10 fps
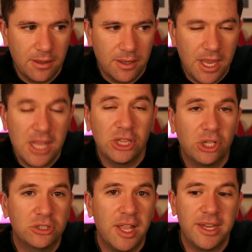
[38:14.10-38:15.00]
It
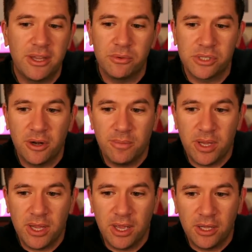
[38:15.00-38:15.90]
looked like it was going to
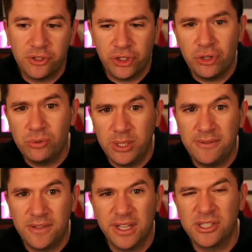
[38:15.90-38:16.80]
be a do you
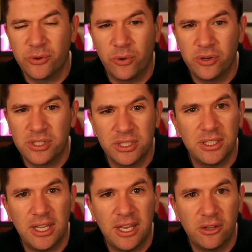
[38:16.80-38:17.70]
leave Nick
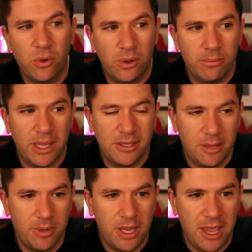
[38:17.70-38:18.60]
Sorensen in Green Bay
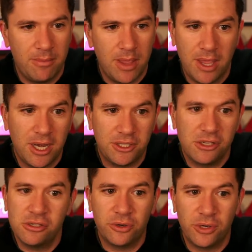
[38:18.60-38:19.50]
type of game, and it
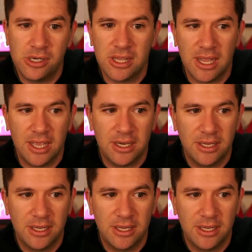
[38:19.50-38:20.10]
didn't turn into that.